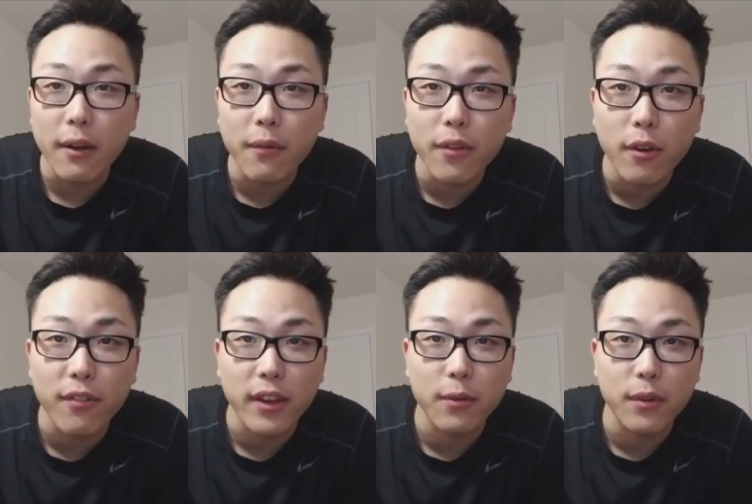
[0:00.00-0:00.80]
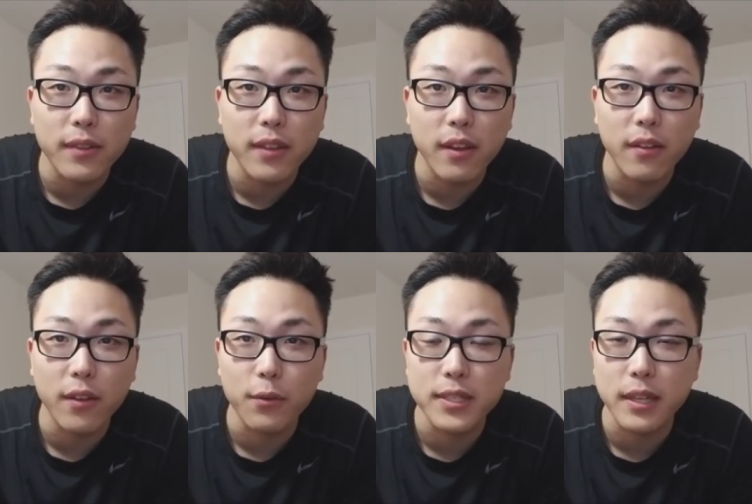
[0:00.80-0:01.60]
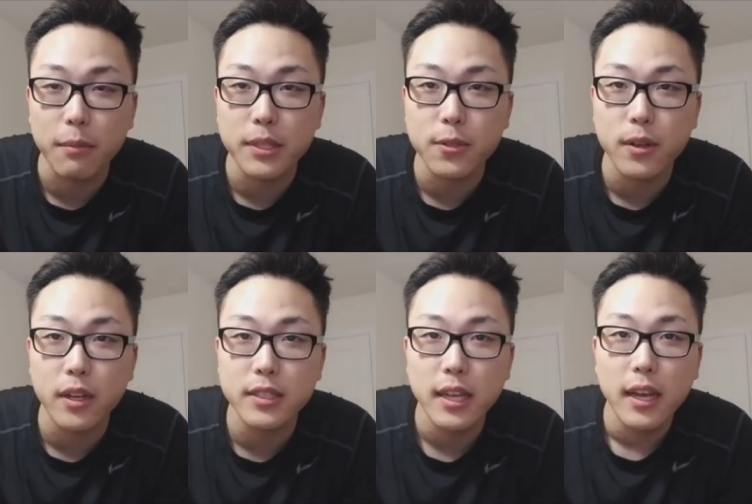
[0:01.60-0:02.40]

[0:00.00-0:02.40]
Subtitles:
don't know if I can really tell a resemblance or not.